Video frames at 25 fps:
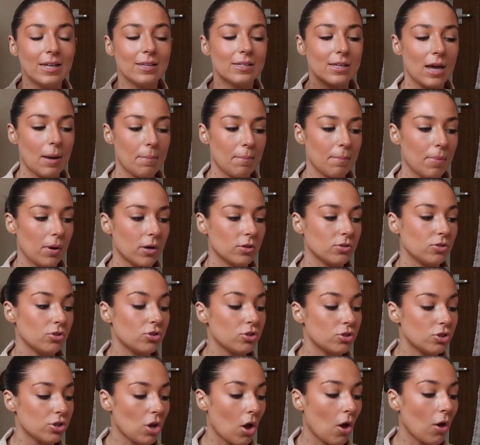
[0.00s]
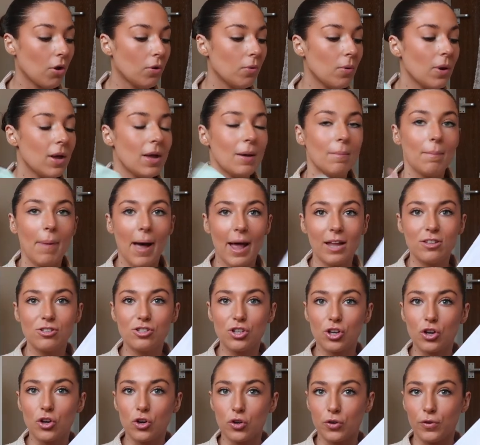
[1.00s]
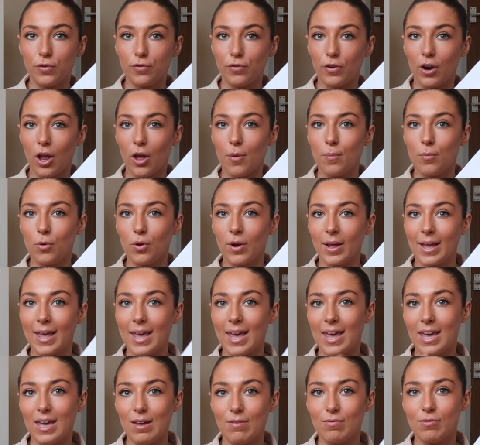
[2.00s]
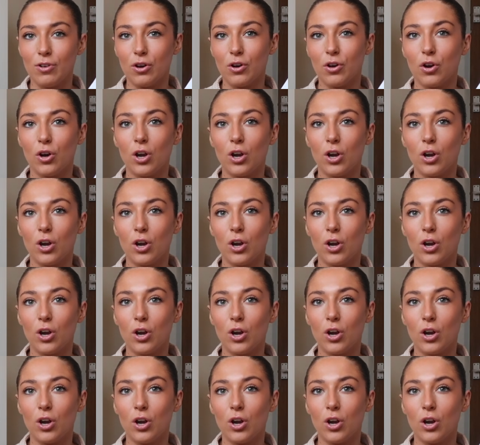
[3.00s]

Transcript: tampons, so pads are good for like more like evening,